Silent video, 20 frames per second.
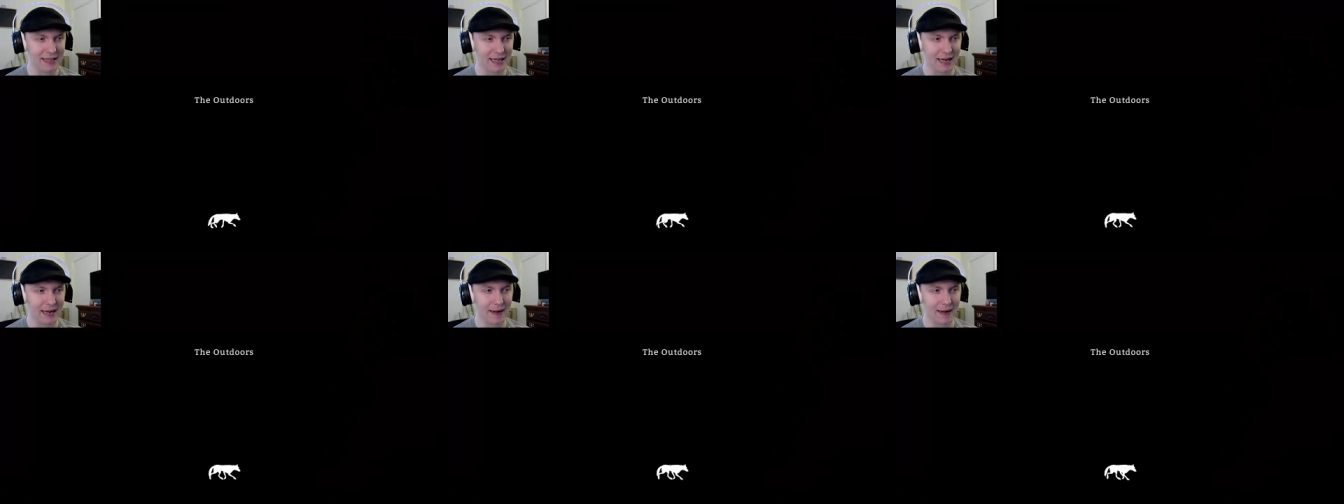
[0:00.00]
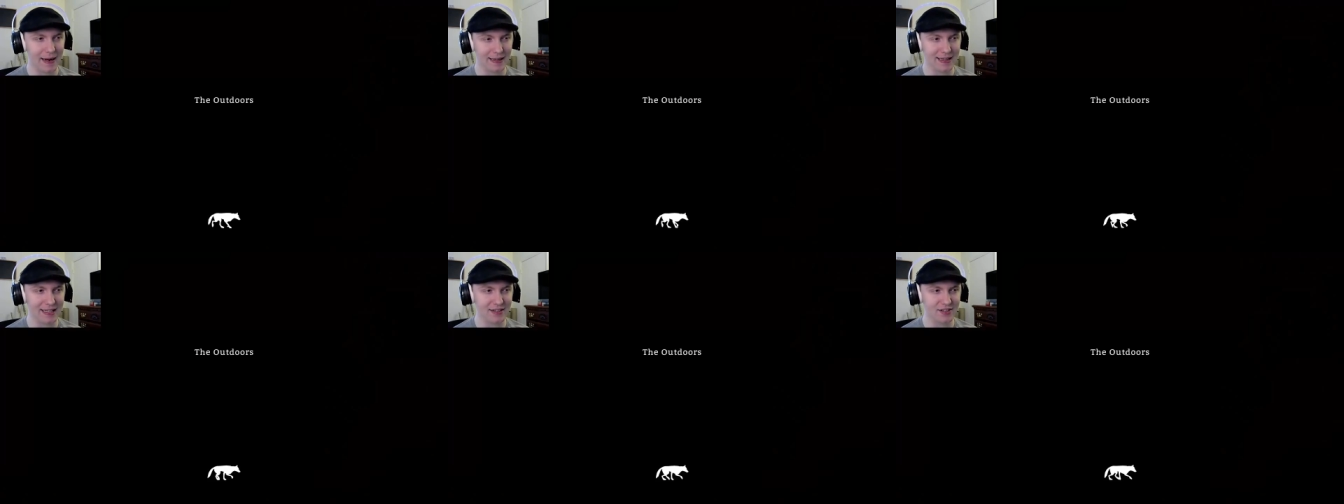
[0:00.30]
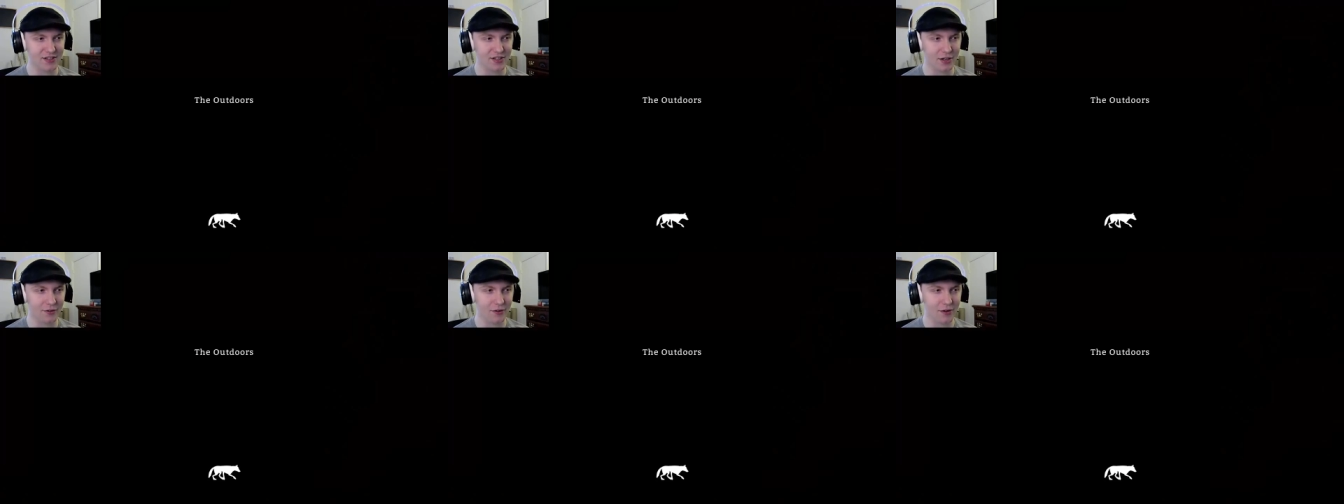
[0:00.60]
Yeah, I think
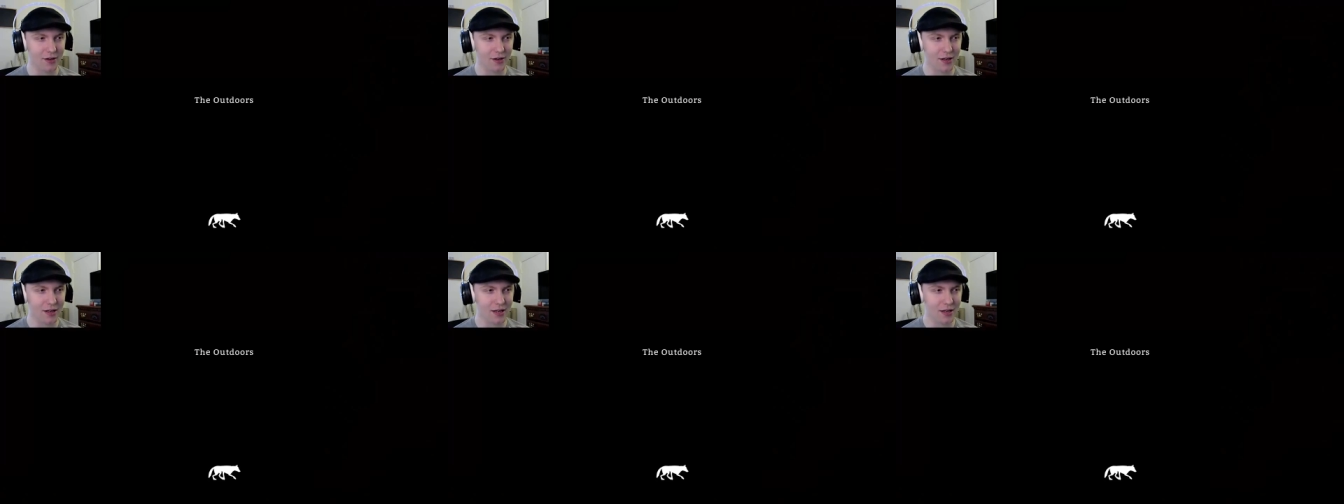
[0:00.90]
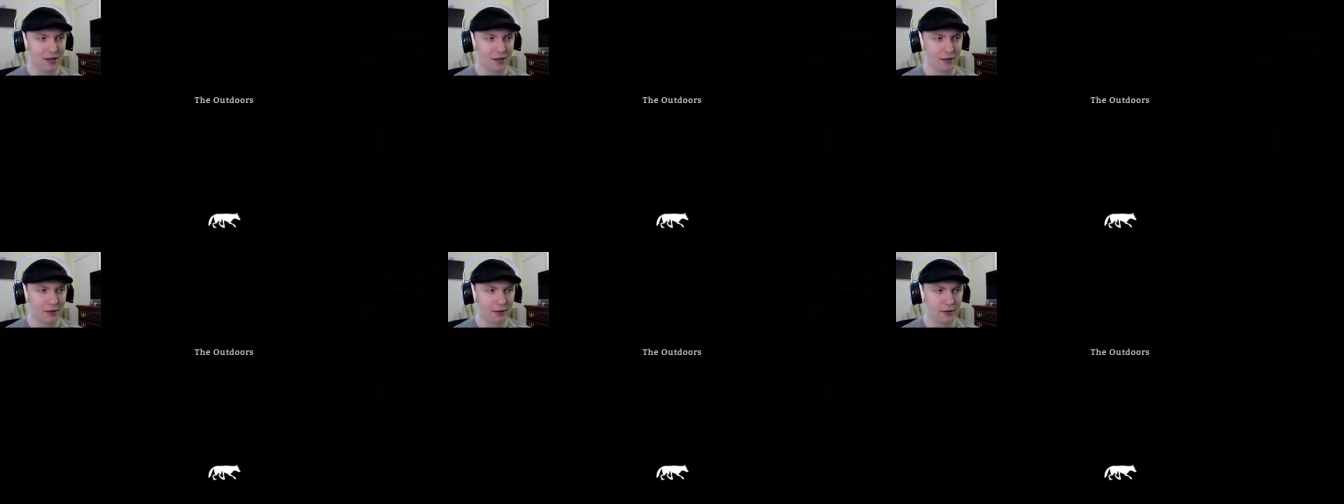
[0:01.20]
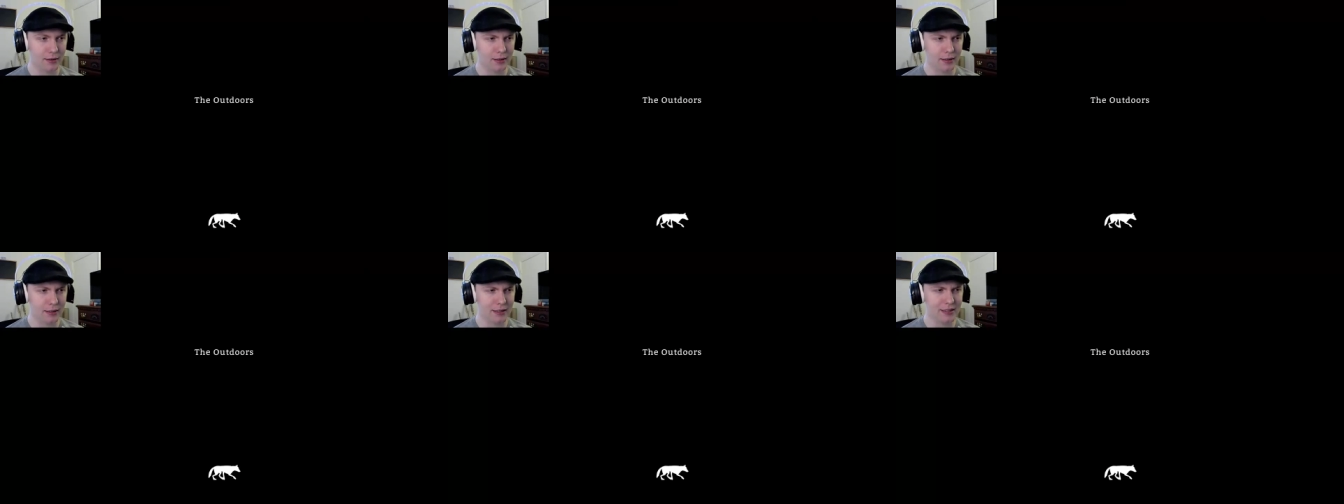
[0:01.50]
so.
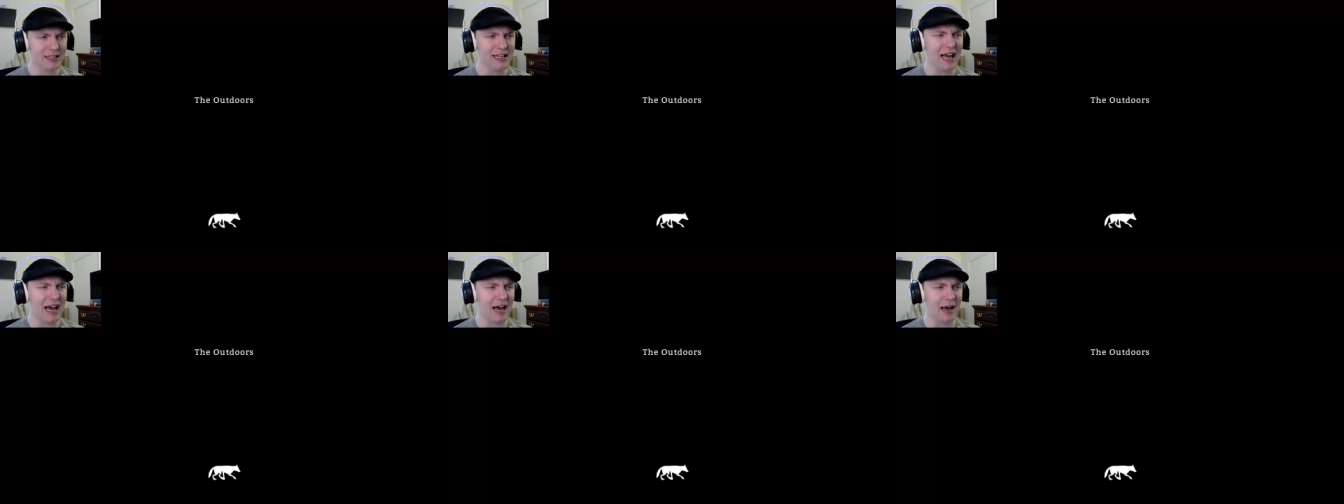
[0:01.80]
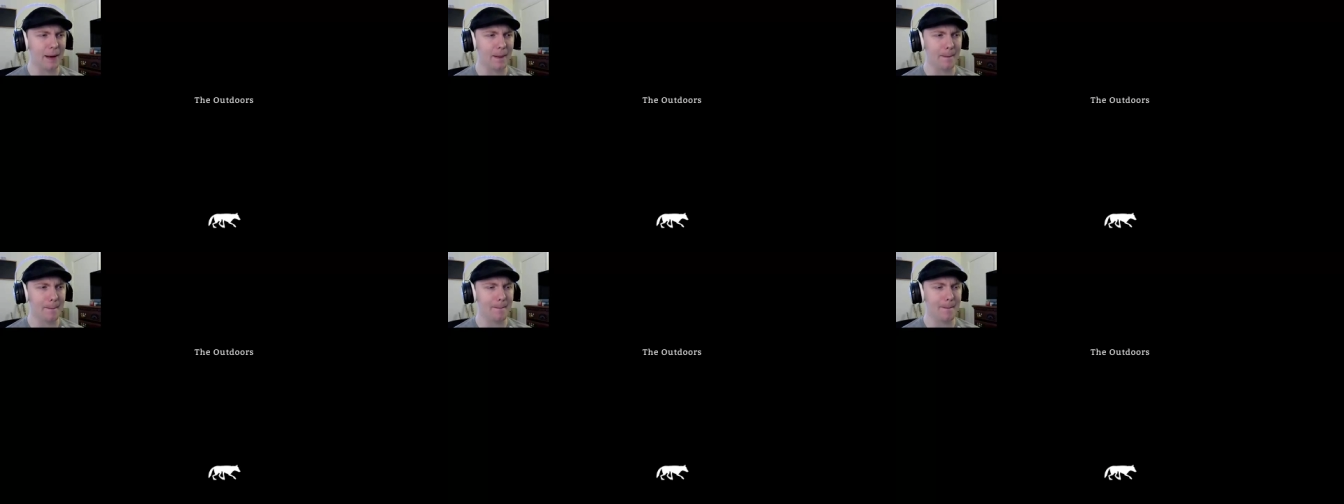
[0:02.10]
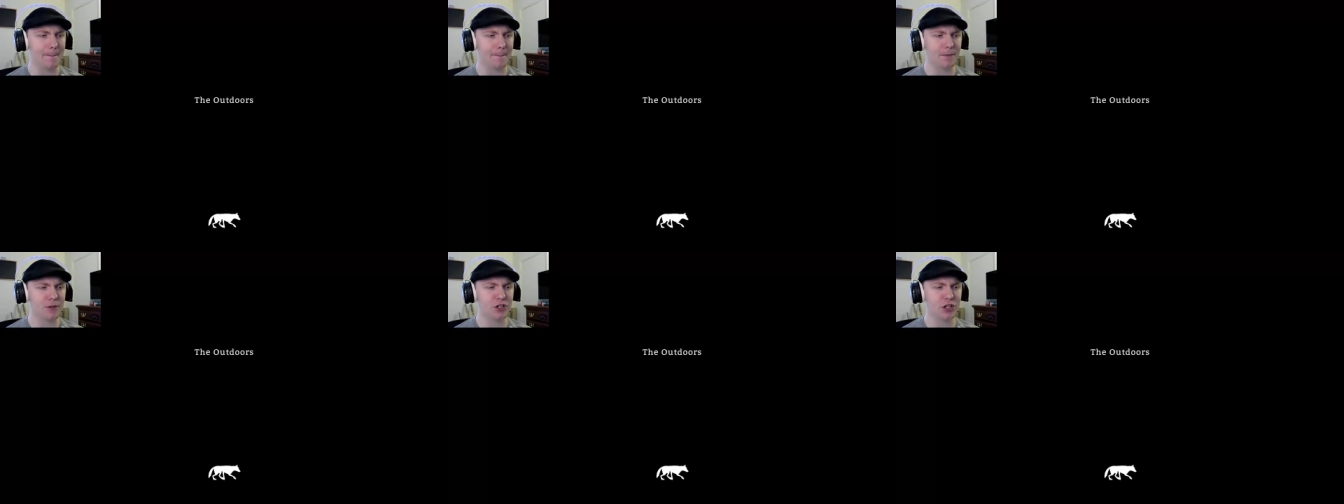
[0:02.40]
Yeah,
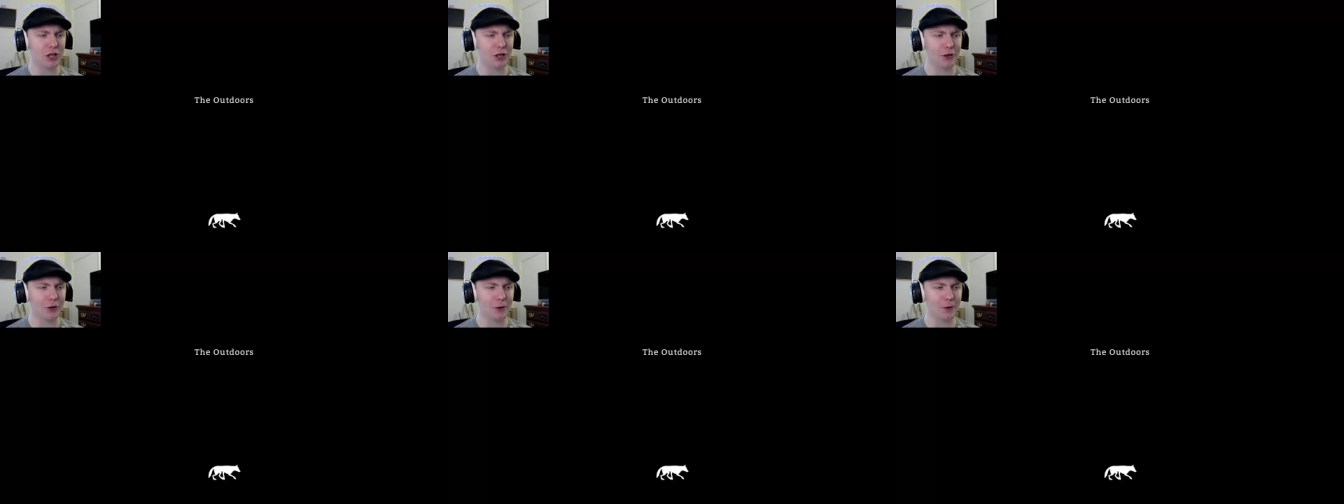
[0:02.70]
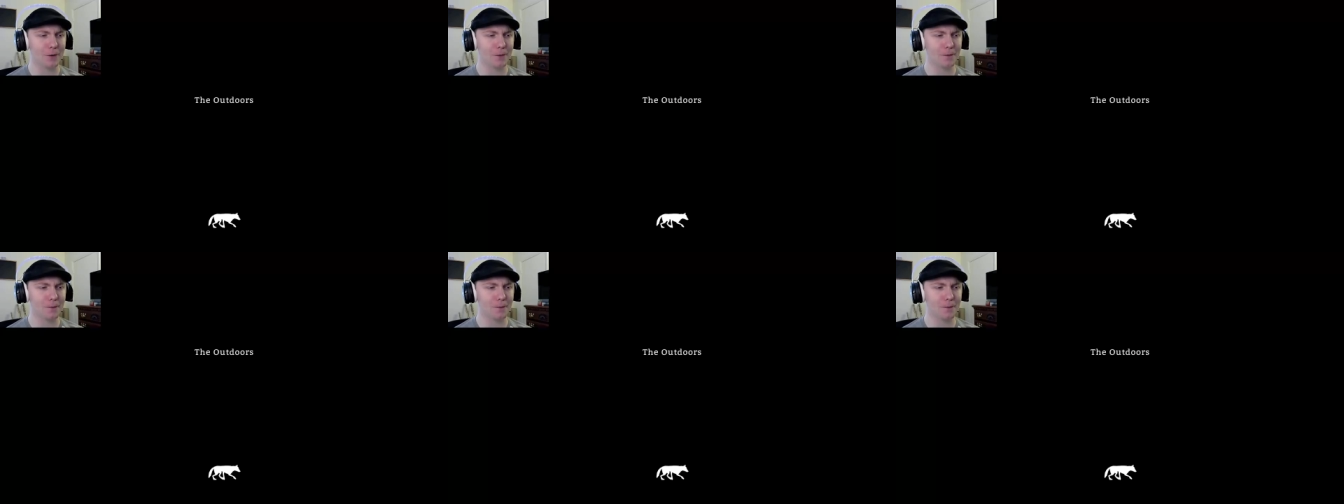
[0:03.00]
I'm sure.